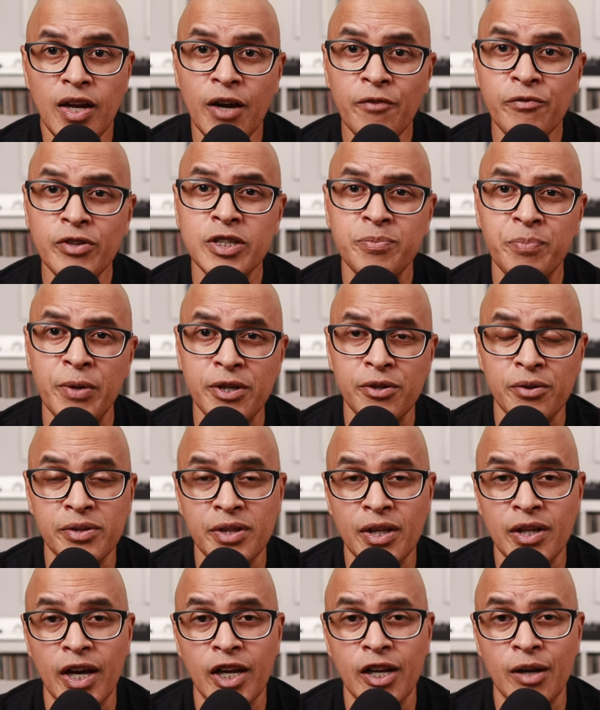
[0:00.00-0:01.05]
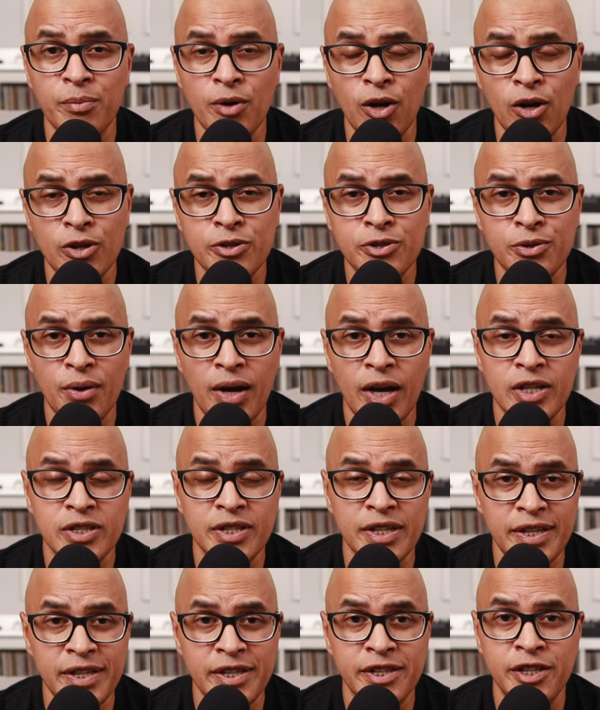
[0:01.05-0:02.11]
Every speaker in the lineup also has
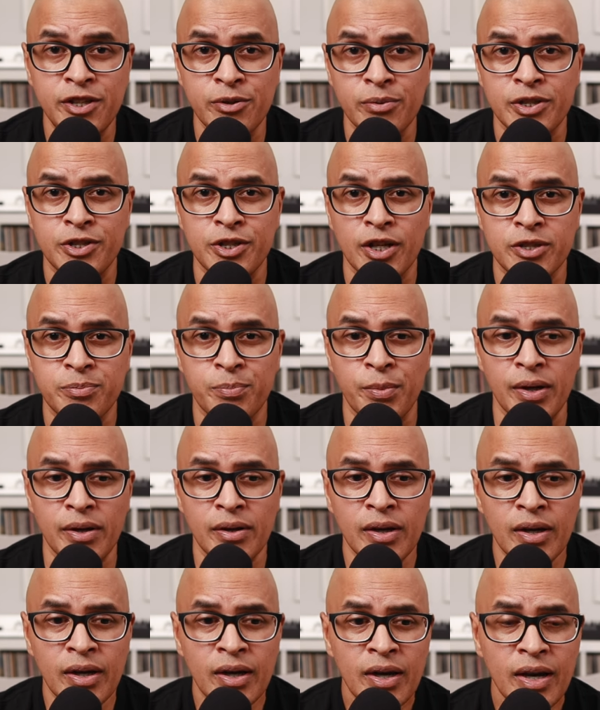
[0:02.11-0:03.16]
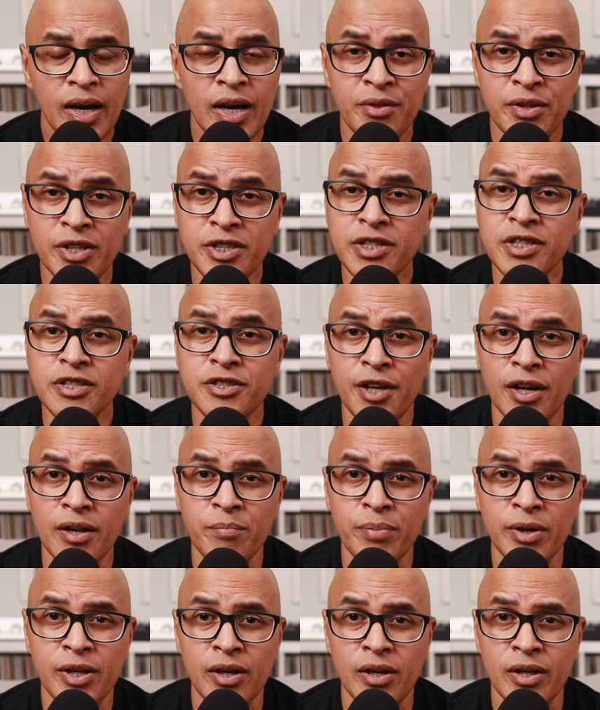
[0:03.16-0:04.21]
EQ adjustment, and this is done
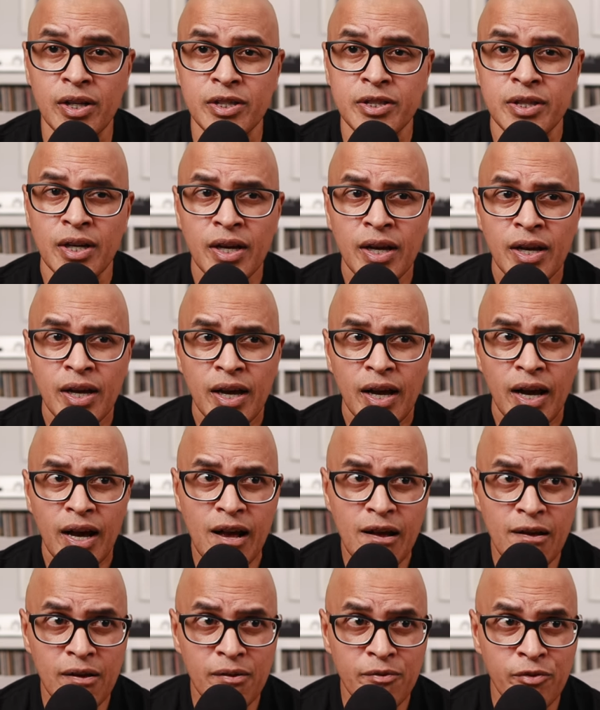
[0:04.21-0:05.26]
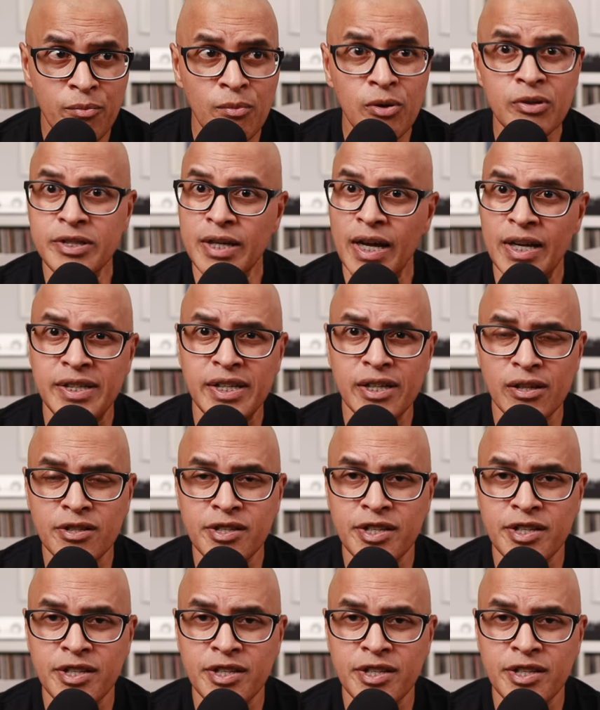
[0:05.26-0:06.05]
because the most ideal